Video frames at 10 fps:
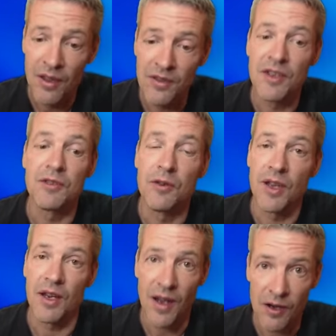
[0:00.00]
things to
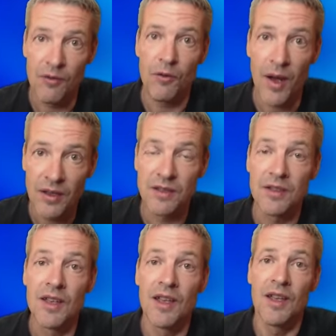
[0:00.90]
take care of.
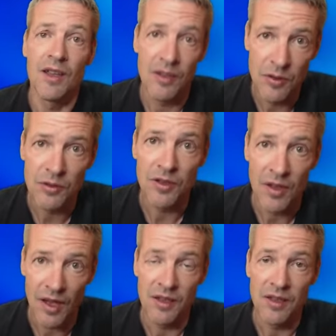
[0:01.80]
White used
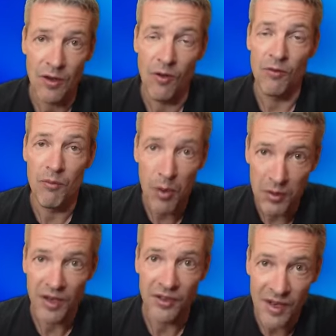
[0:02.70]
the idea of
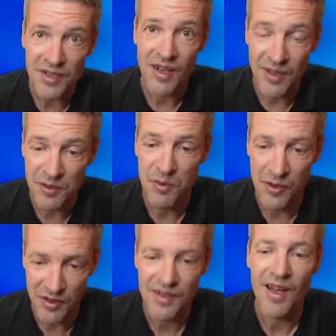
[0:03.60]
mobilization at this
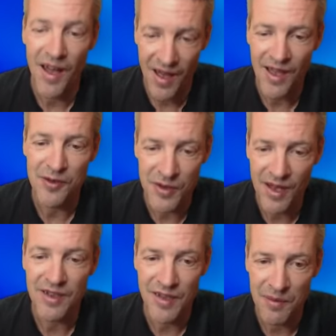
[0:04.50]
point. Aha, you
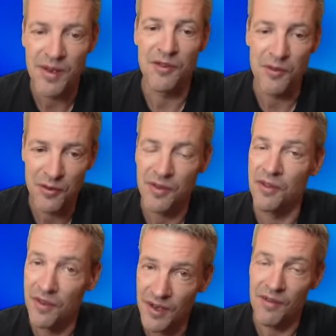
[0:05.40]
got it. They played rook
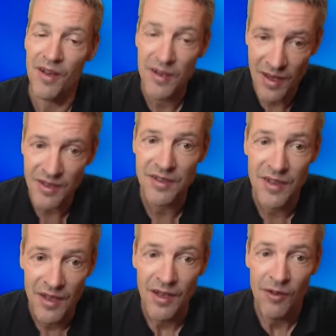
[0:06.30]
d3. Very nice.
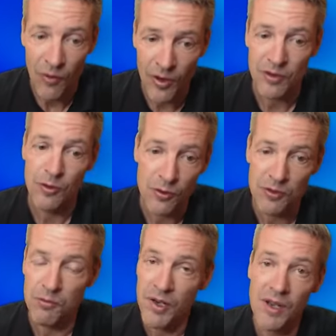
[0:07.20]
Boccaturo
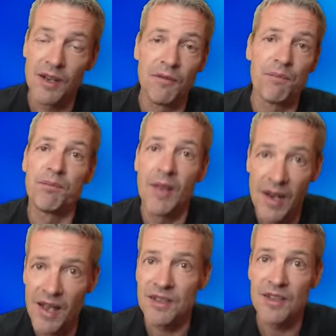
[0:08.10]
is bringing the
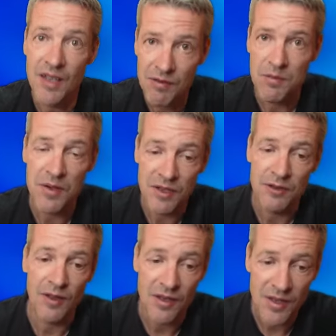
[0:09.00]
last heavy piece
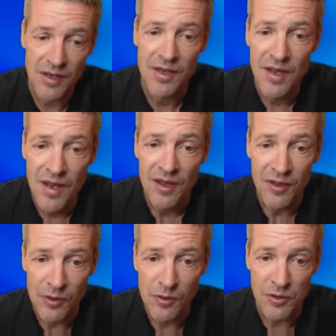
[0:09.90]
to the attack.
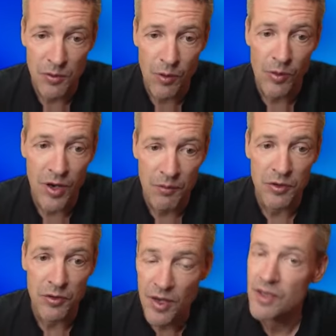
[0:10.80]
The rook is probably
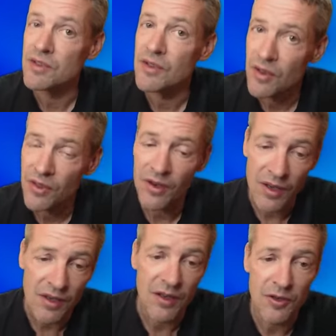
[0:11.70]
coming to
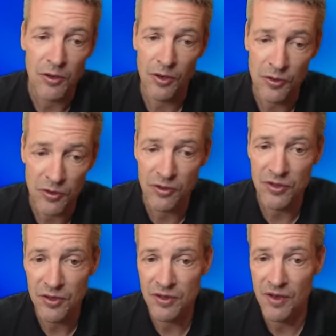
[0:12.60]
h3. You could also
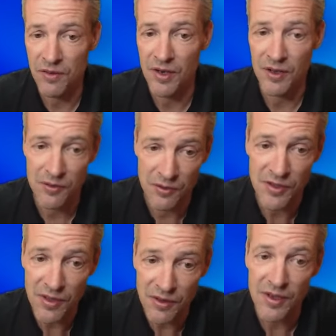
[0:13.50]
consider something like rook
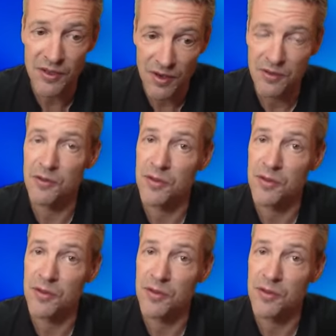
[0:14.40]
g3, trying to